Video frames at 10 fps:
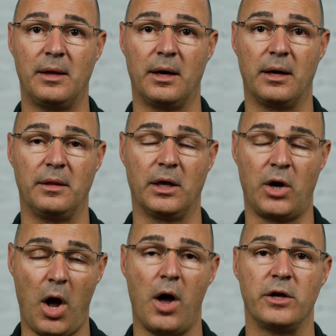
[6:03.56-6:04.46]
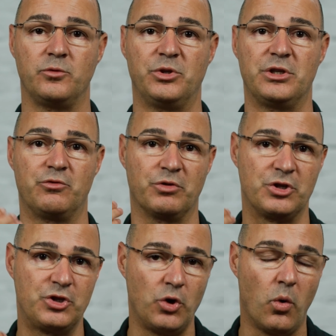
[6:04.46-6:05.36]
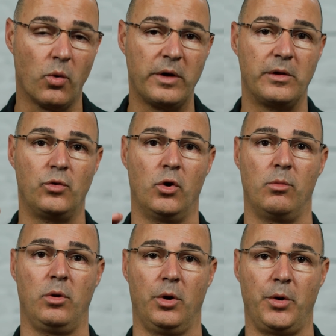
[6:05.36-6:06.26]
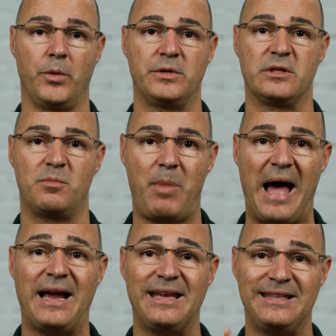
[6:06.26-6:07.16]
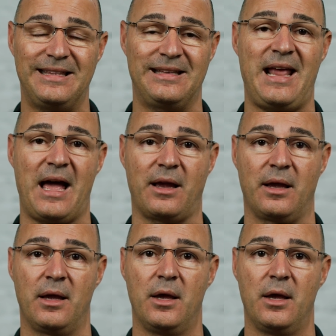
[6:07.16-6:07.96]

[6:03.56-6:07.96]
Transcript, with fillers: the, the cause, which is restoring the normal lordosis back into the neck,